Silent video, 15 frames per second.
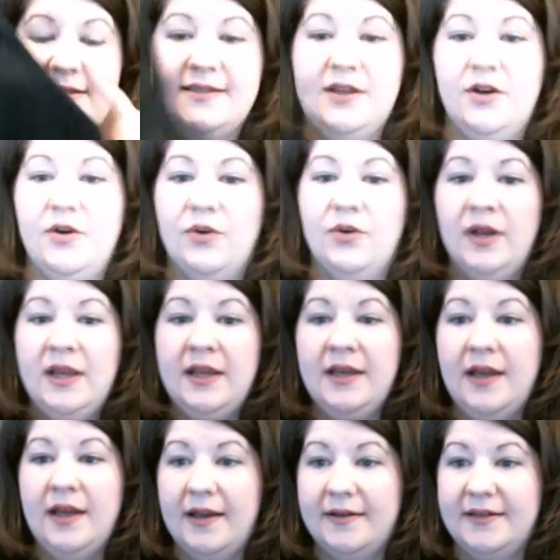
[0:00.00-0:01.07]
So
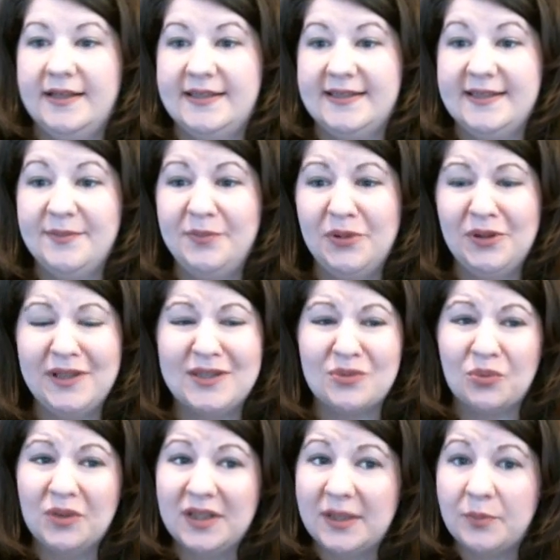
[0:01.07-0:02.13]
it's simple. It's
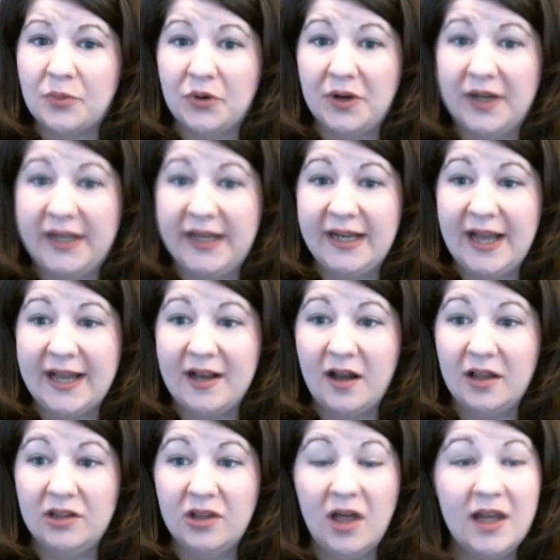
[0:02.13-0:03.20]
really pretty. I
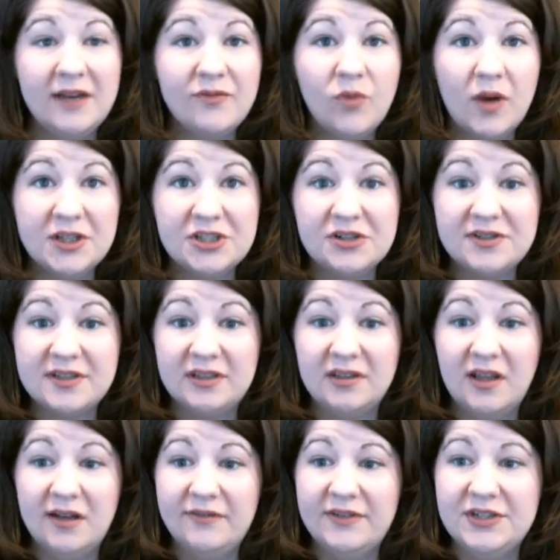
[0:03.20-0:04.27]
got a lot of watchers and a
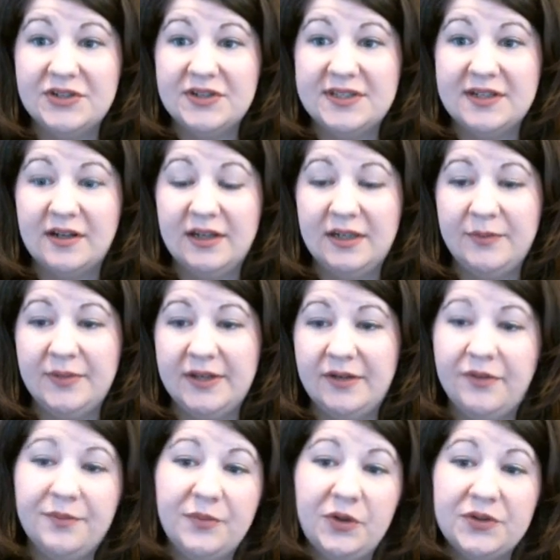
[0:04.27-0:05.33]
lot of interest on it, but
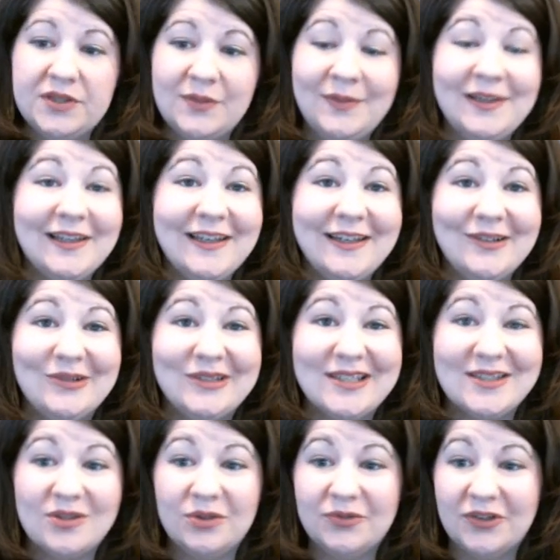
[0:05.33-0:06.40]
ultimately it only
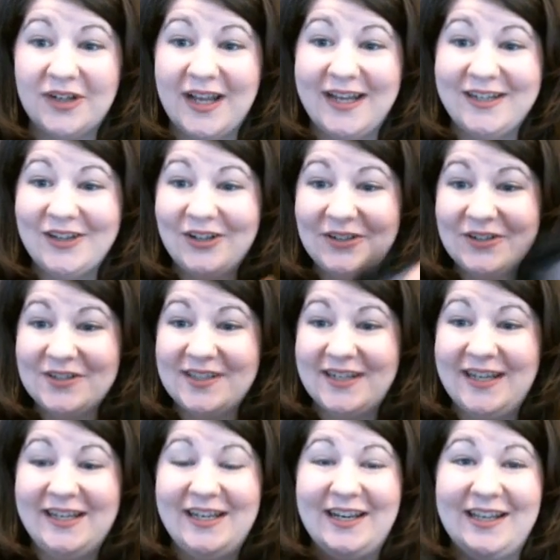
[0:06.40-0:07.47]
sold for nine
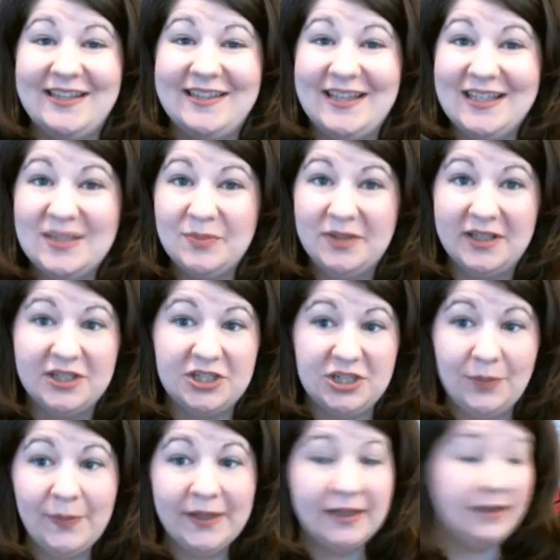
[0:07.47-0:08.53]
ninety-nine plus
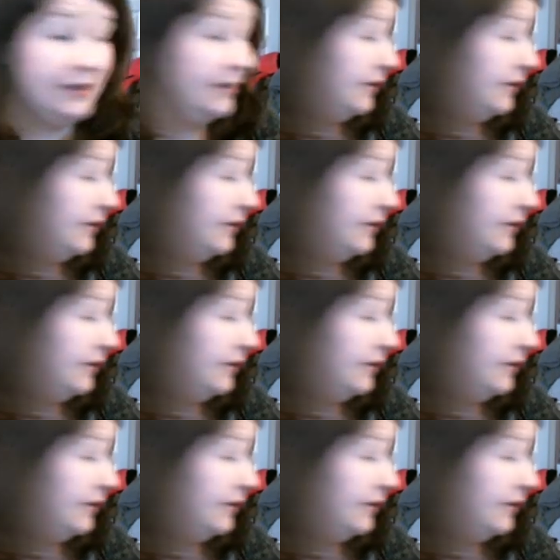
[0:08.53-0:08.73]
shipping.